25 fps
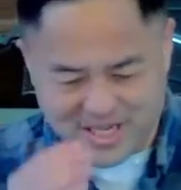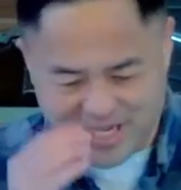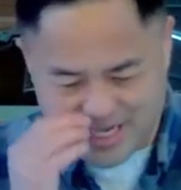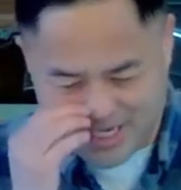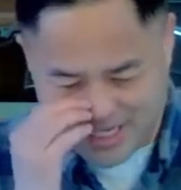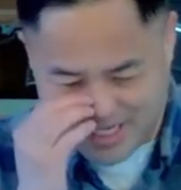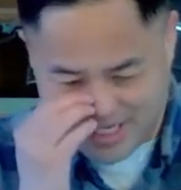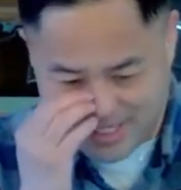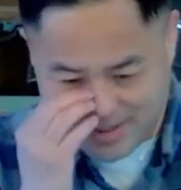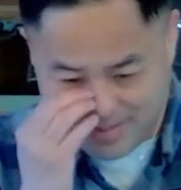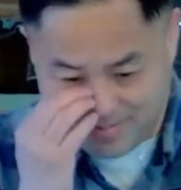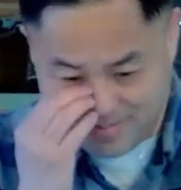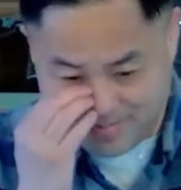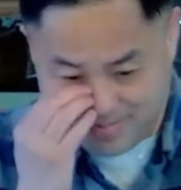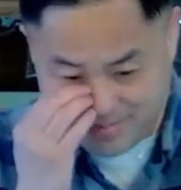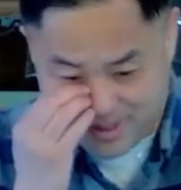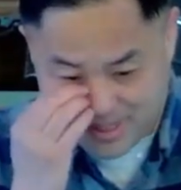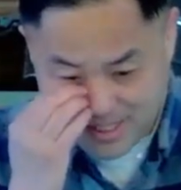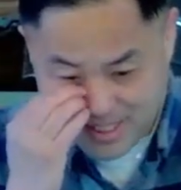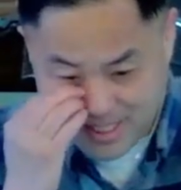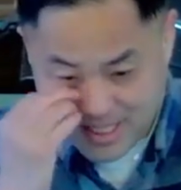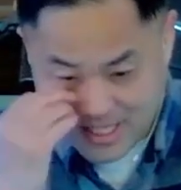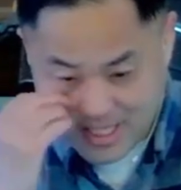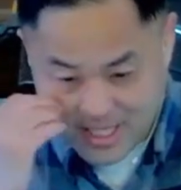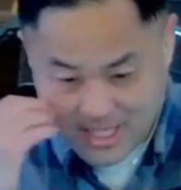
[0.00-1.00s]

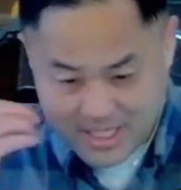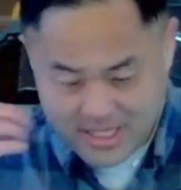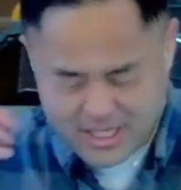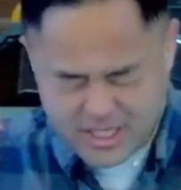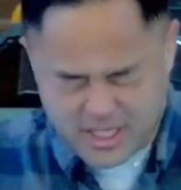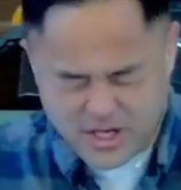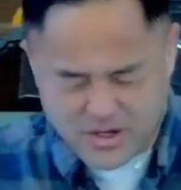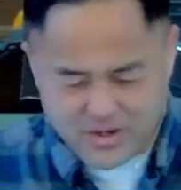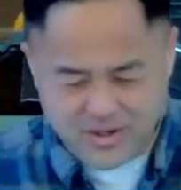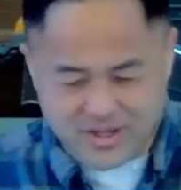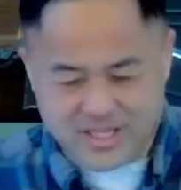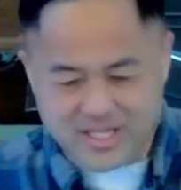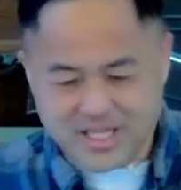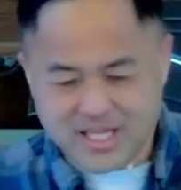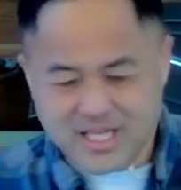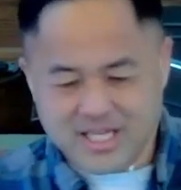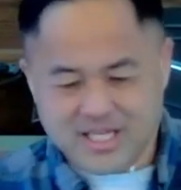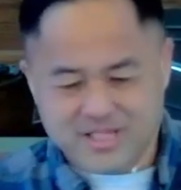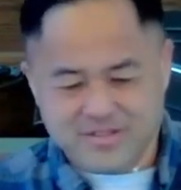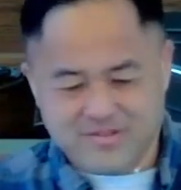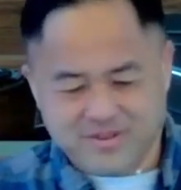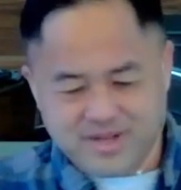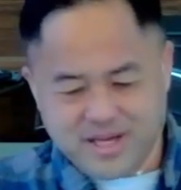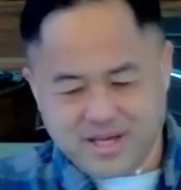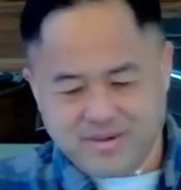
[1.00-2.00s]
Noah and
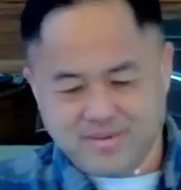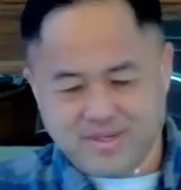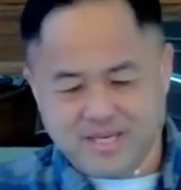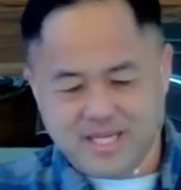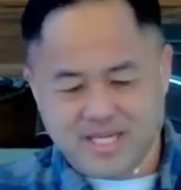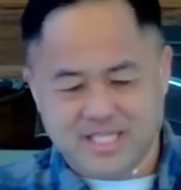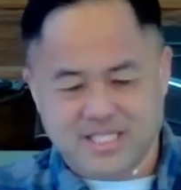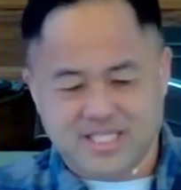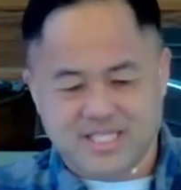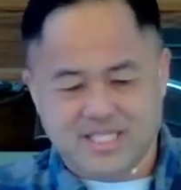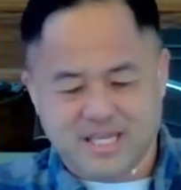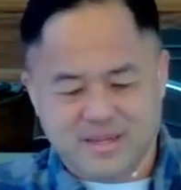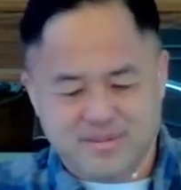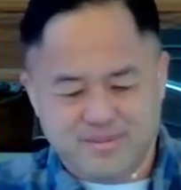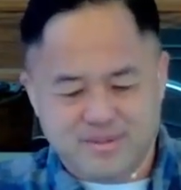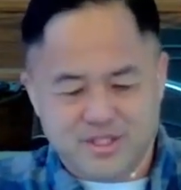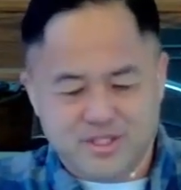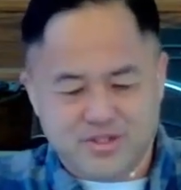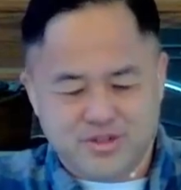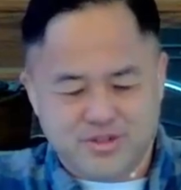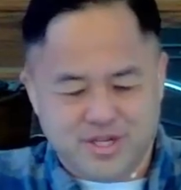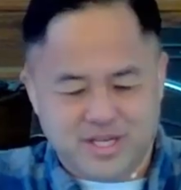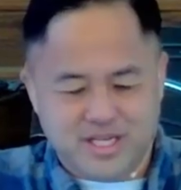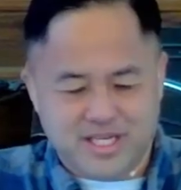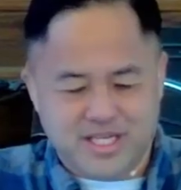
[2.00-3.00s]
his family has
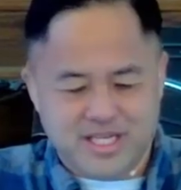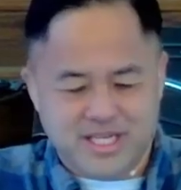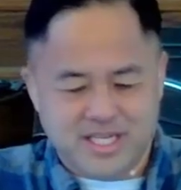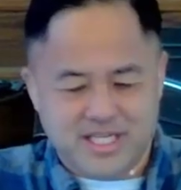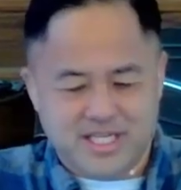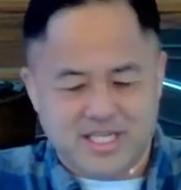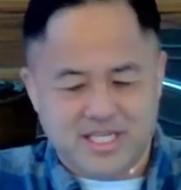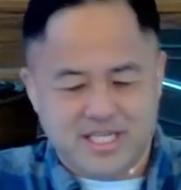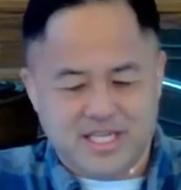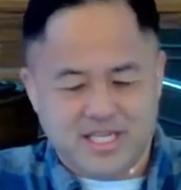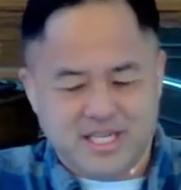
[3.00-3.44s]
demonstrated